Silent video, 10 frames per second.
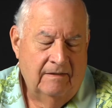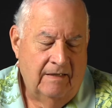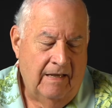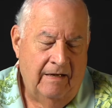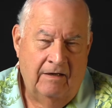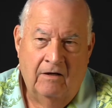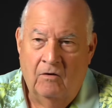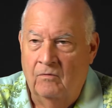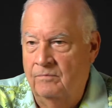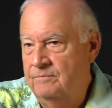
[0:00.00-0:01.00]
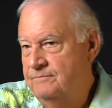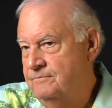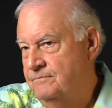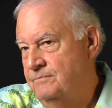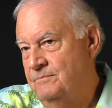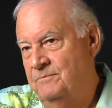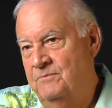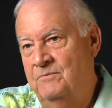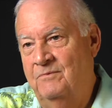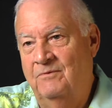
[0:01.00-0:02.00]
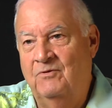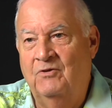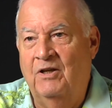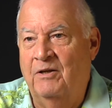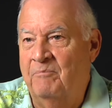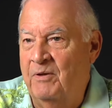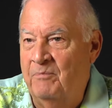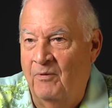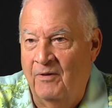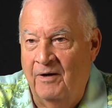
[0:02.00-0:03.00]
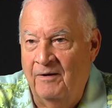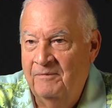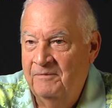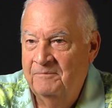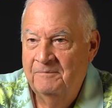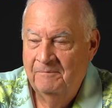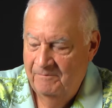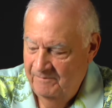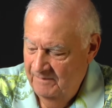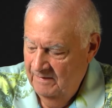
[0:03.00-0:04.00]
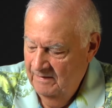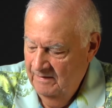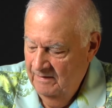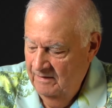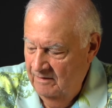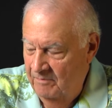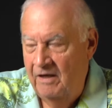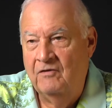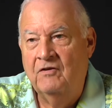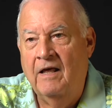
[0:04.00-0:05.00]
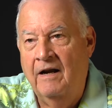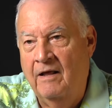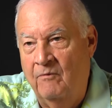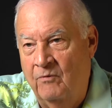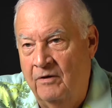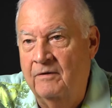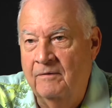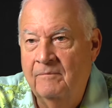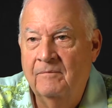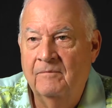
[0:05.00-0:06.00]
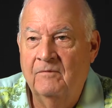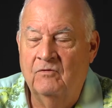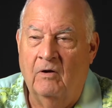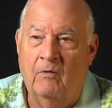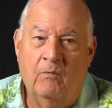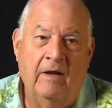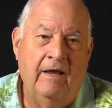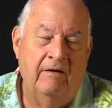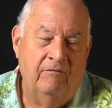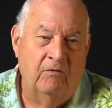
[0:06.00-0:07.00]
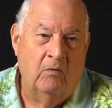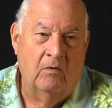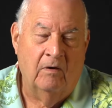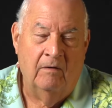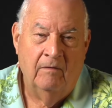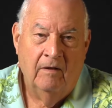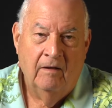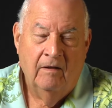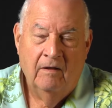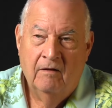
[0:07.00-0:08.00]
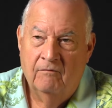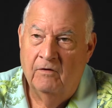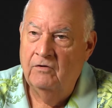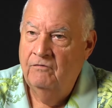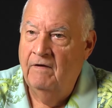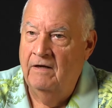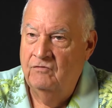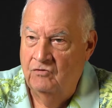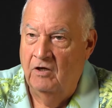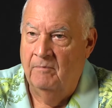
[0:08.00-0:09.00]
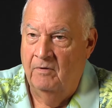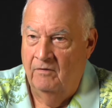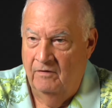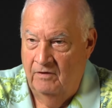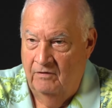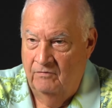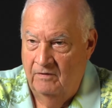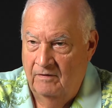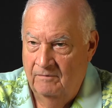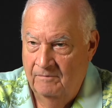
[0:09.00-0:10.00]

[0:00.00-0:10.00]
I didn't know 10 people there, uh, but I decided I'd run. So I ran for first vice chairman of the district.